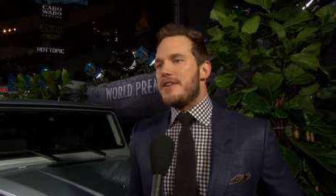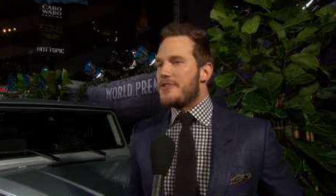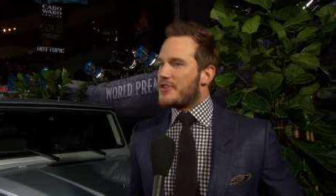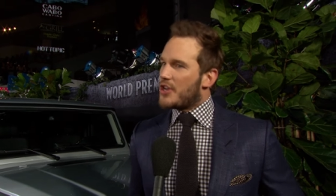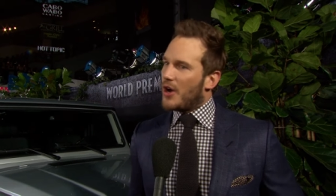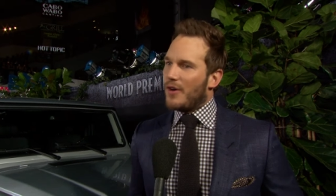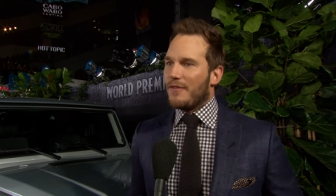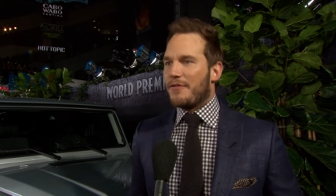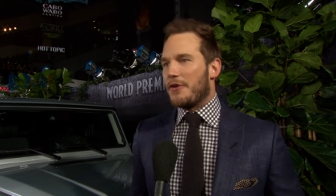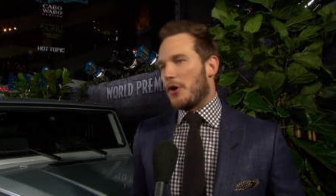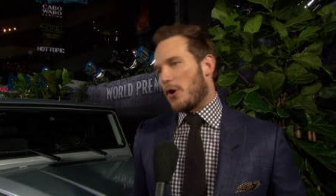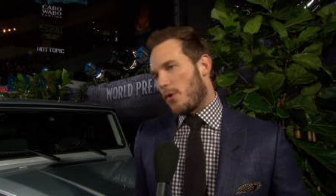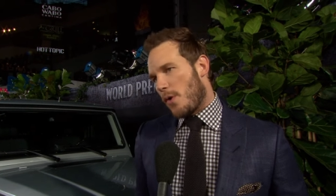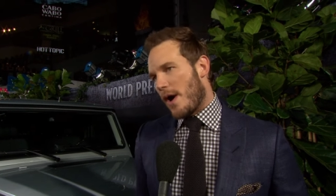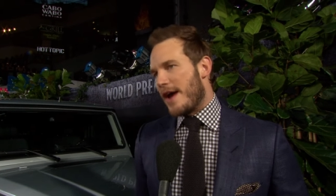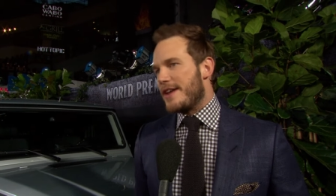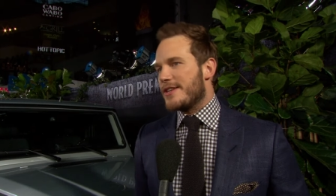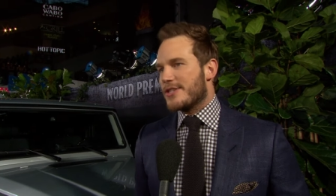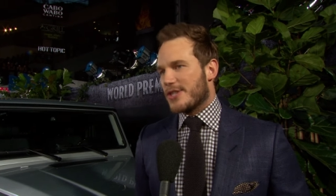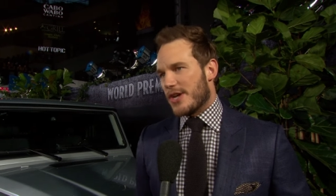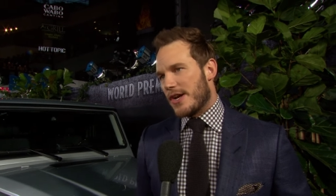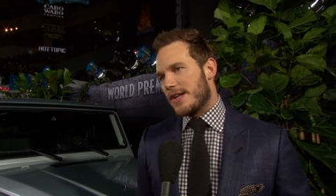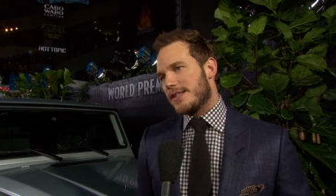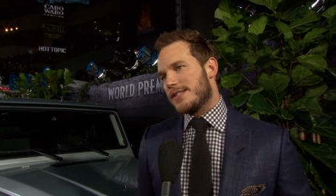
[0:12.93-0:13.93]
Don't feel quite
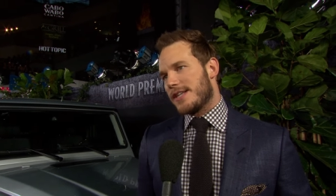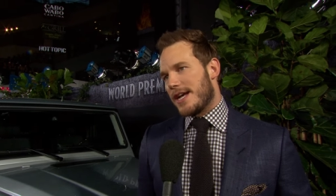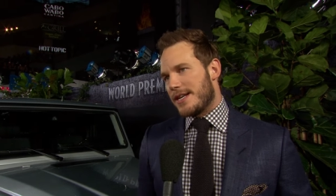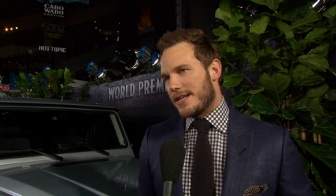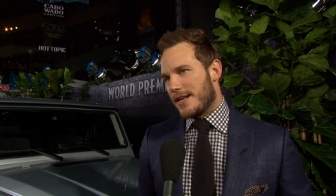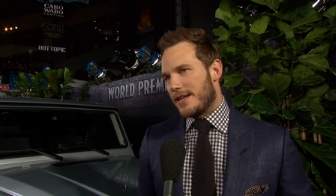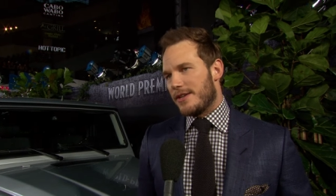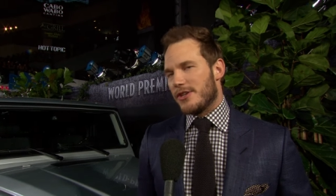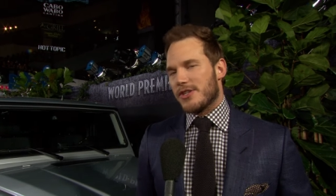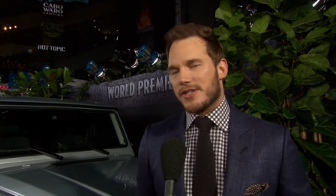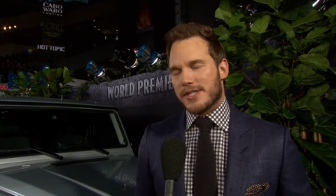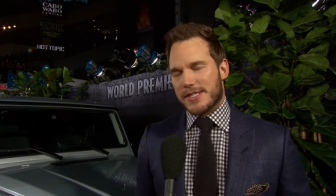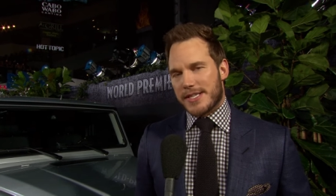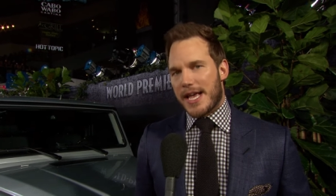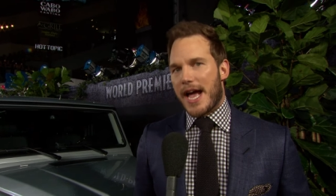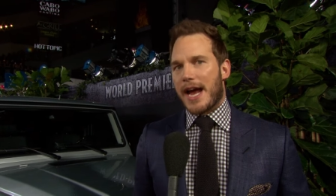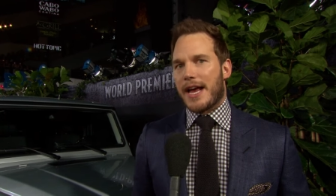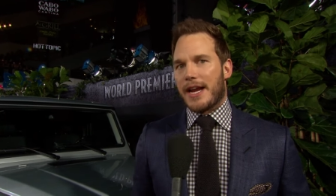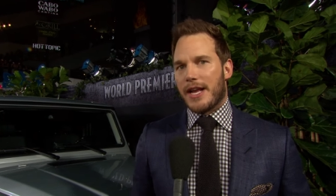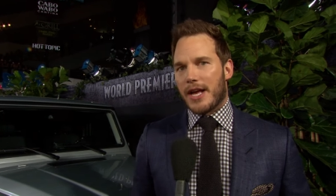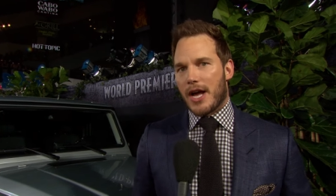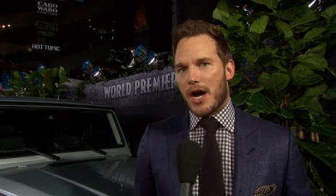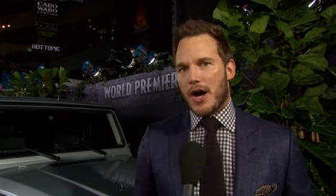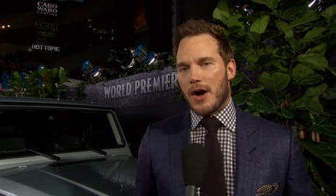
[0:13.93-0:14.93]
as good as I did just a
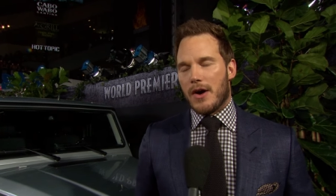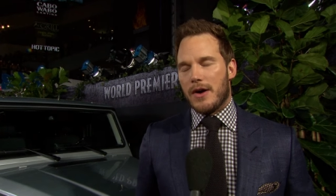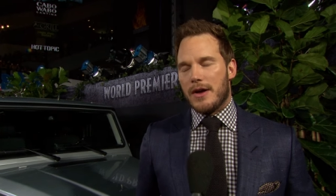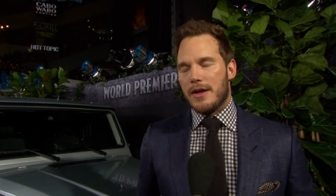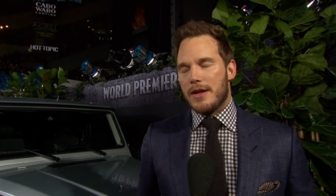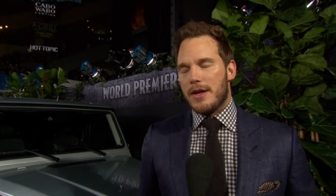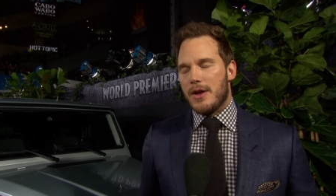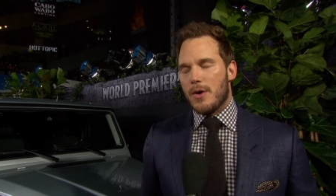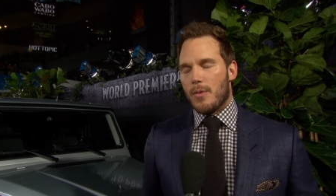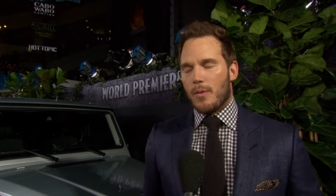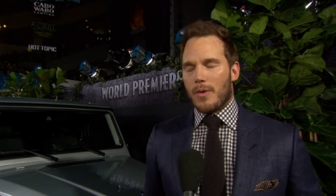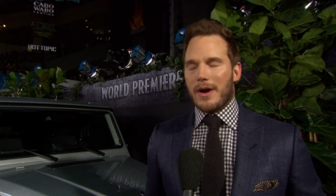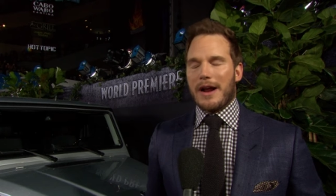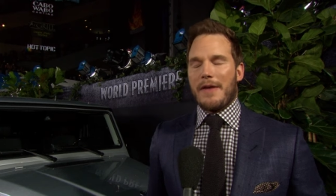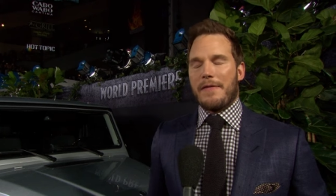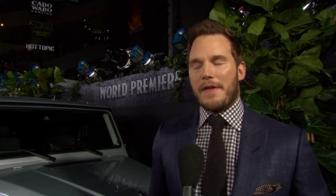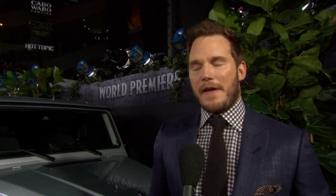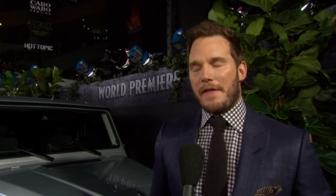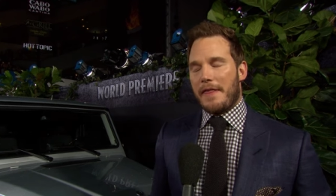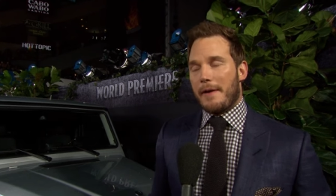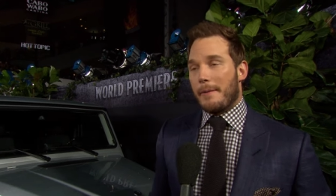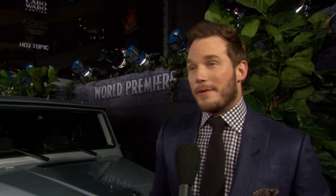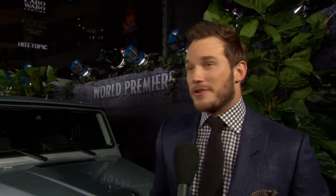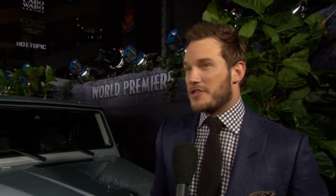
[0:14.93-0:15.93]
second ago when I
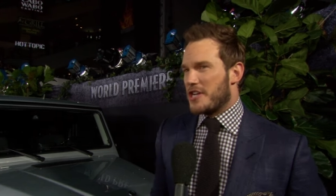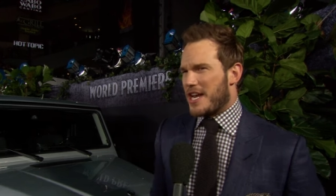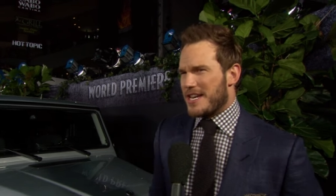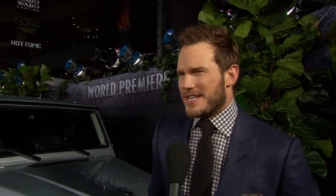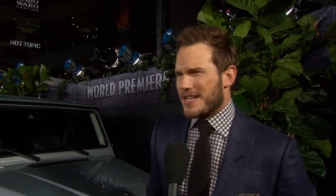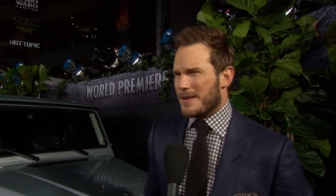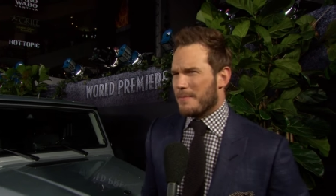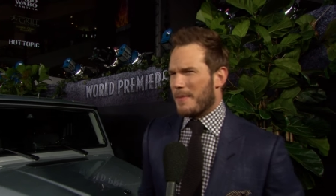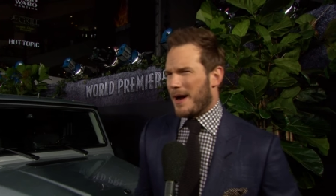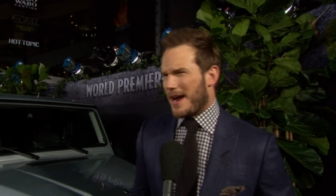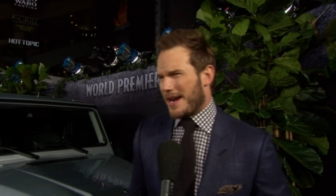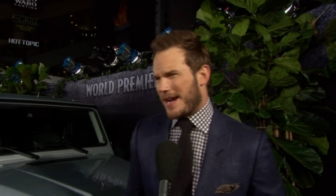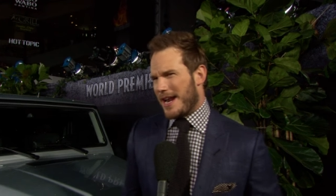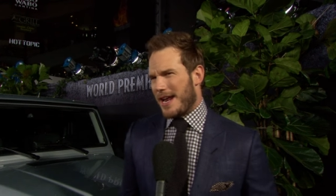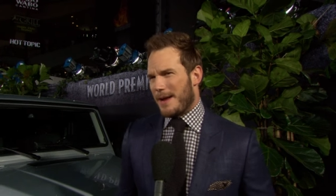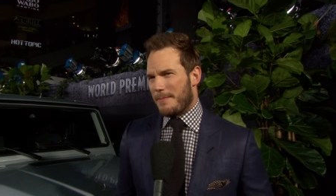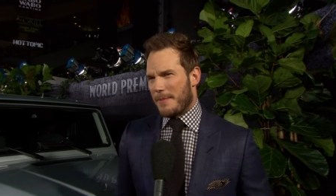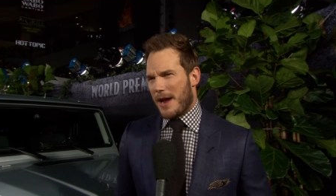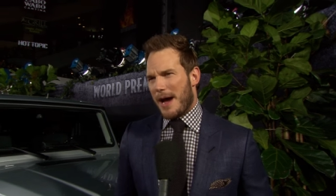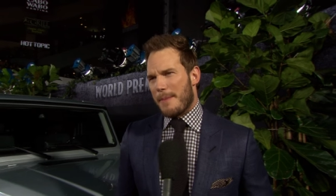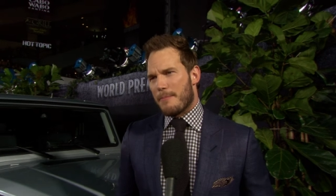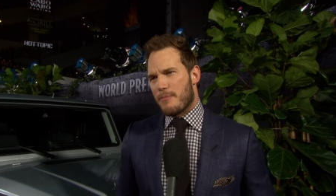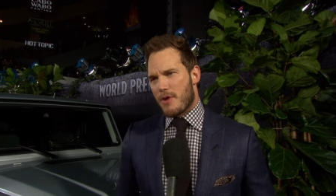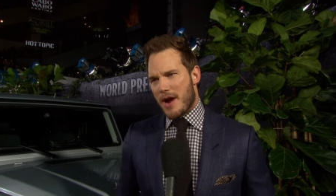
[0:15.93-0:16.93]
thought they were chanting my name,
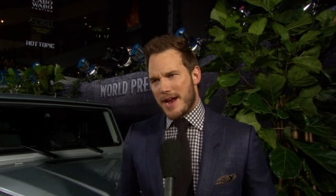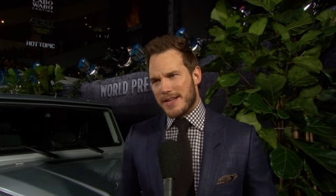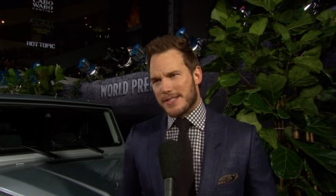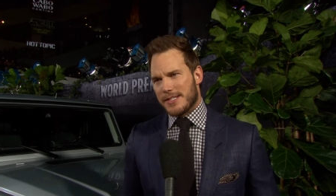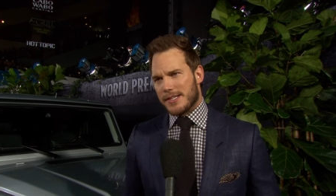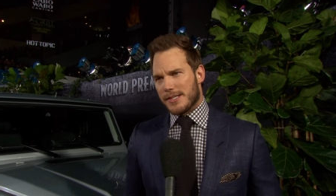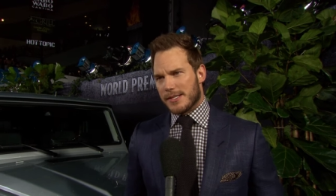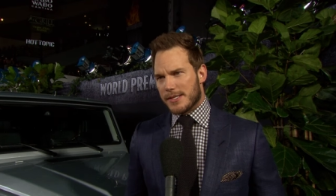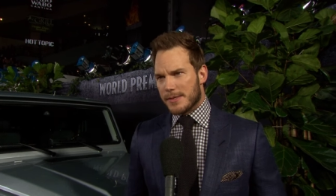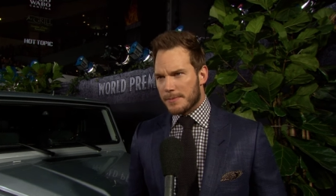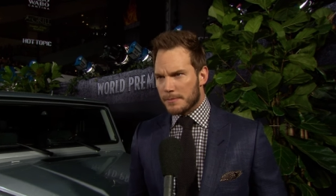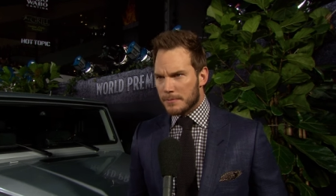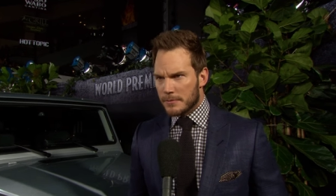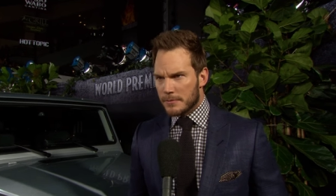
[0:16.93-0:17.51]
not Bryce's.